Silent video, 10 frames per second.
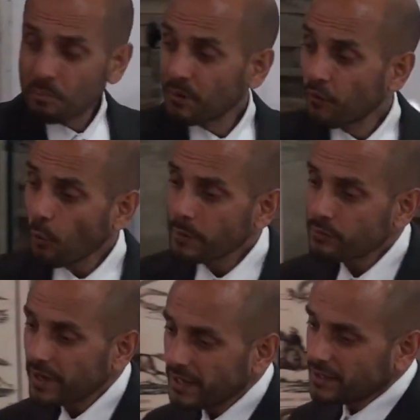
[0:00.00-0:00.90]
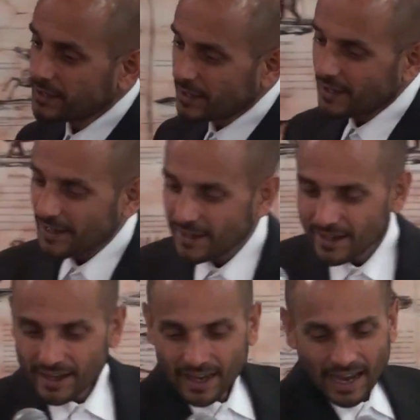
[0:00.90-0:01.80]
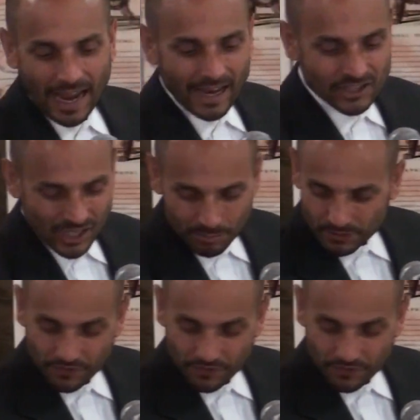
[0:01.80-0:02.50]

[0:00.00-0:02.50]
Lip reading: Before we read Acts chapter